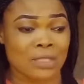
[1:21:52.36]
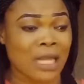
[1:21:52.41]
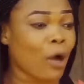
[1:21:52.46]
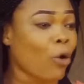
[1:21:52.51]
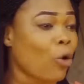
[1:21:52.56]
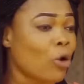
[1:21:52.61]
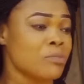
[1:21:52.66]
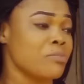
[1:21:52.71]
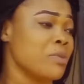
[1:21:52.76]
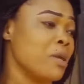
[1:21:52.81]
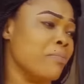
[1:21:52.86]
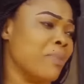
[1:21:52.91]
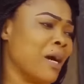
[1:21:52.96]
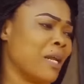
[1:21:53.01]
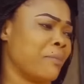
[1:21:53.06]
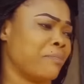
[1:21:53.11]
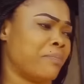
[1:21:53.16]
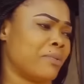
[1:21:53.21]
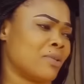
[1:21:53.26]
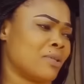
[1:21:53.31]
to start calling me a
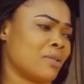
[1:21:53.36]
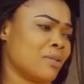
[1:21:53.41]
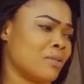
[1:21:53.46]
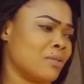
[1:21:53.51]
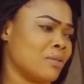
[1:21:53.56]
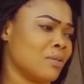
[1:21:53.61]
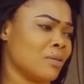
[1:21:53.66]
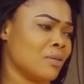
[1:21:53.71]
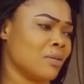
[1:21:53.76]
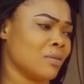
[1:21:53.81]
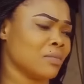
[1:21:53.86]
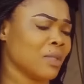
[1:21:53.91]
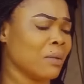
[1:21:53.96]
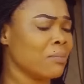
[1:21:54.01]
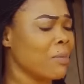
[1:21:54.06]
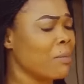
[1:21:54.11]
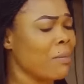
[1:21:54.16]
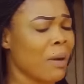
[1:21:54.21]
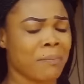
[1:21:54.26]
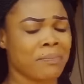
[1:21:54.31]
bad person?
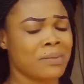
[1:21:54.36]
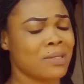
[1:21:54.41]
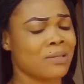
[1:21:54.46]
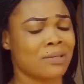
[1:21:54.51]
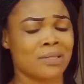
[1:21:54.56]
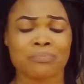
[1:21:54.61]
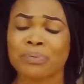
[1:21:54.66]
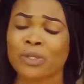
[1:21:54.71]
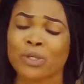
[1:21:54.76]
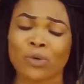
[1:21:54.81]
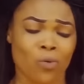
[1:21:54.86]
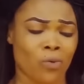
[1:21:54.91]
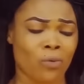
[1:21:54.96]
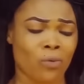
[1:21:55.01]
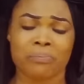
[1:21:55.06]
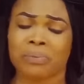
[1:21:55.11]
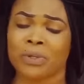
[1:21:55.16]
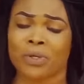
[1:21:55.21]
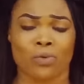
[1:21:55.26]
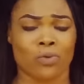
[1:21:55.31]
Mama, please, pick up.
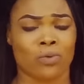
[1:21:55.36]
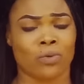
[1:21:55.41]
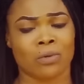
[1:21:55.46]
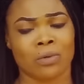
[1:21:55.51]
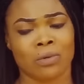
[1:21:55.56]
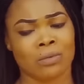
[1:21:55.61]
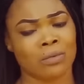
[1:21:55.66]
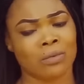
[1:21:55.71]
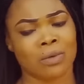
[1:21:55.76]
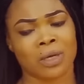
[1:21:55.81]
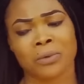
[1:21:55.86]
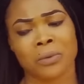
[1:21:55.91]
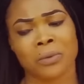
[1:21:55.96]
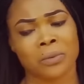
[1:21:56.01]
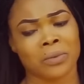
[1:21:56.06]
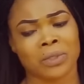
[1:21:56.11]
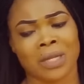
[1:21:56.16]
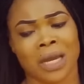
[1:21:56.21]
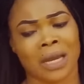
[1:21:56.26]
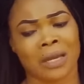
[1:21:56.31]
I don't
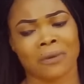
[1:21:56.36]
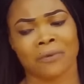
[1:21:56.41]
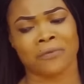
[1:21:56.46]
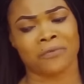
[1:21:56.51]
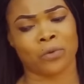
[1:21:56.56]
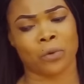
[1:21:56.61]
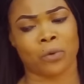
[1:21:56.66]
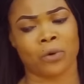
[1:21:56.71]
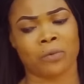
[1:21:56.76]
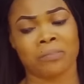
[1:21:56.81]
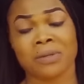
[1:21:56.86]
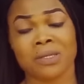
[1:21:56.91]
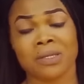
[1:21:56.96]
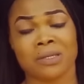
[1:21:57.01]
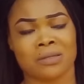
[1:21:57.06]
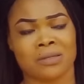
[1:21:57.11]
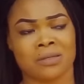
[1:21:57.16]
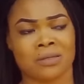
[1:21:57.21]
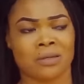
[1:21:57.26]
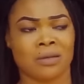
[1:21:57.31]
want that kind of talk,
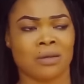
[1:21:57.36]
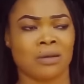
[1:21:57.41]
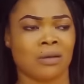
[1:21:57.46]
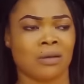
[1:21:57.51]
please.